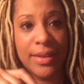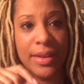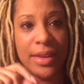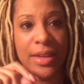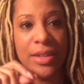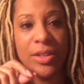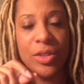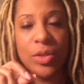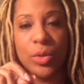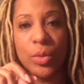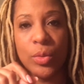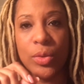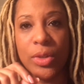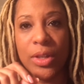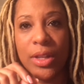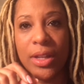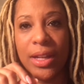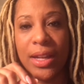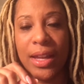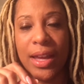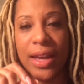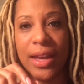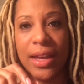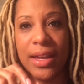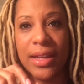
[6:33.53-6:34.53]
and to
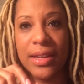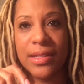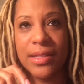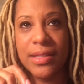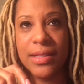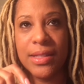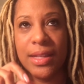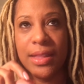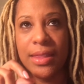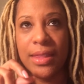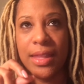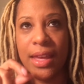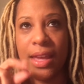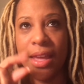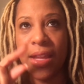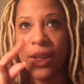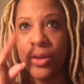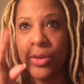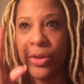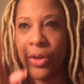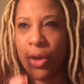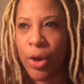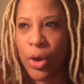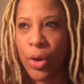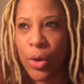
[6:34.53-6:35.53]
realize that
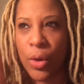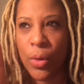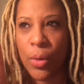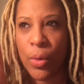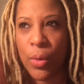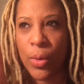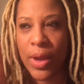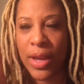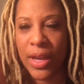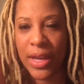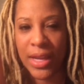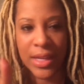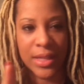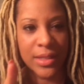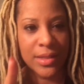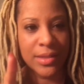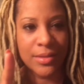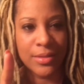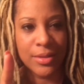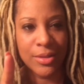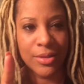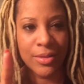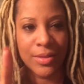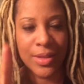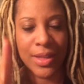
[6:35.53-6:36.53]
no
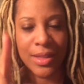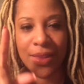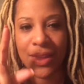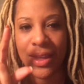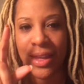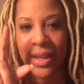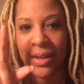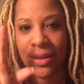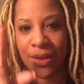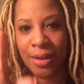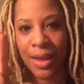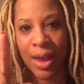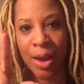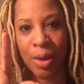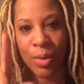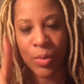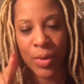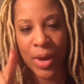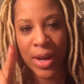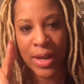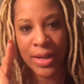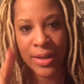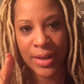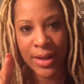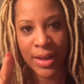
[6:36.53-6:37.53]
answer, that not
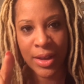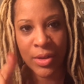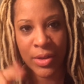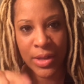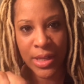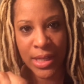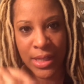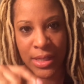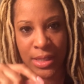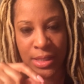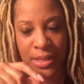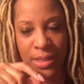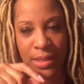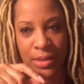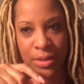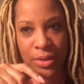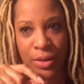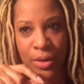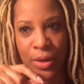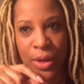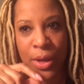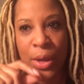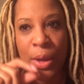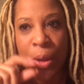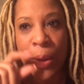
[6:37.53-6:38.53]
right now
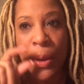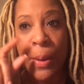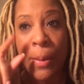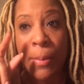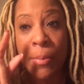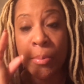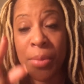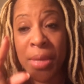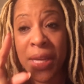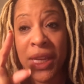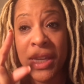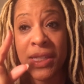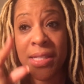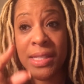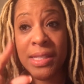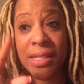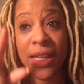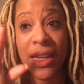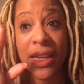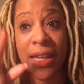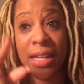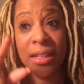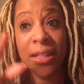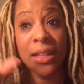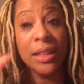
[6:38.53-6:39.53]
answer means
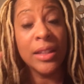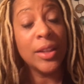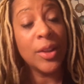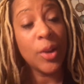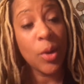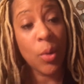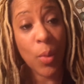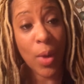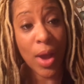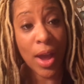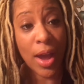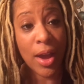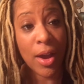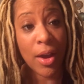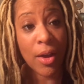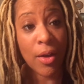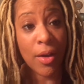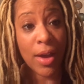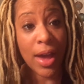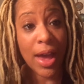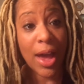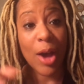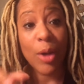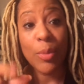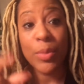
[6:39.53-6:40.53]
that in a little
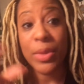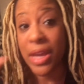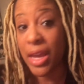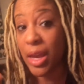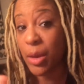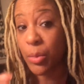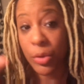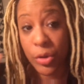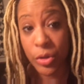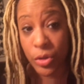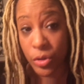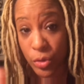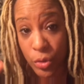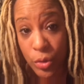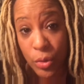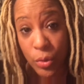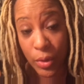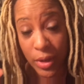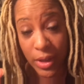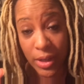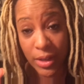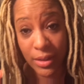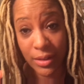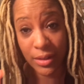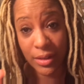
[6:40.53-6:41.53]
while I'll be able to
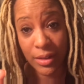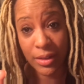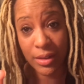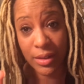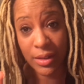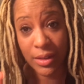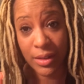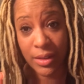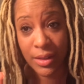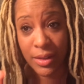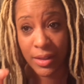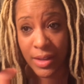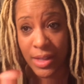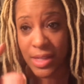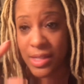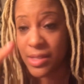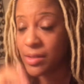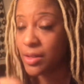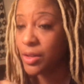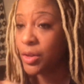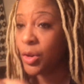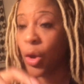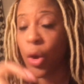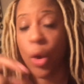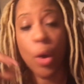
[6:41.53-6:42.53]
do it. He's
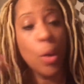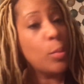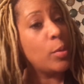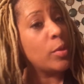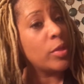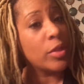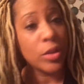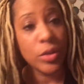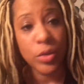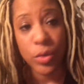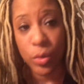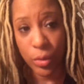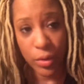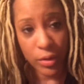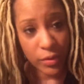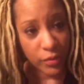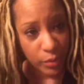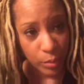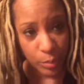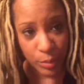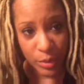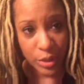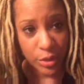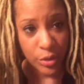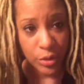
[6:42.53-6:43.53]
going to open the door
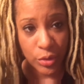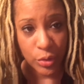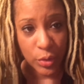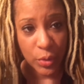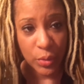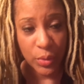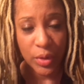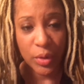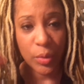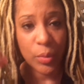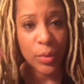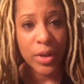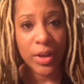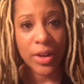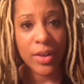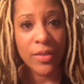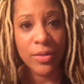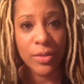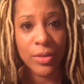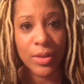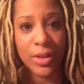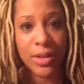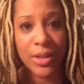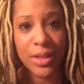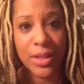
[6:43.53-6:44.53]
for me to do it,
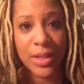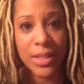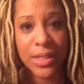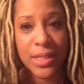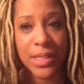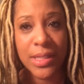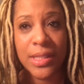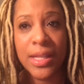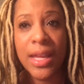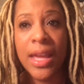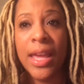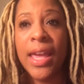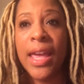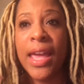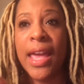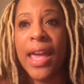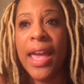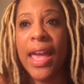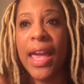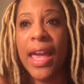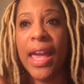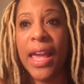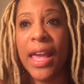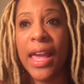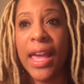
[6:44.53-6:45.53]
whatever it is,
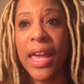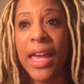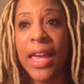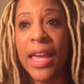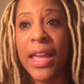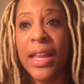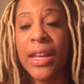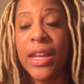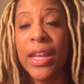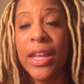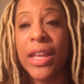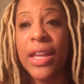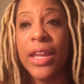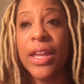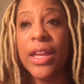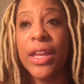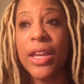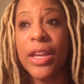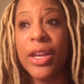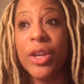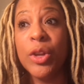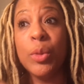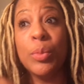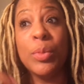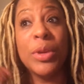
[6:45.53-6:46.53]
and
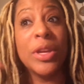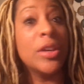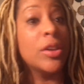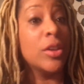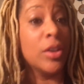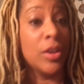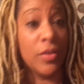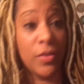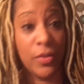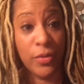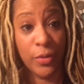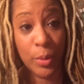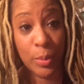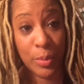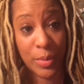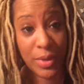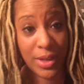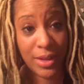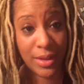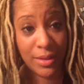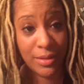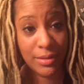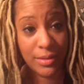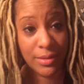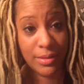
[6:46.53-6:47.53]
it'll be good for
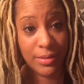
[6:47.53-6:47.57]
me.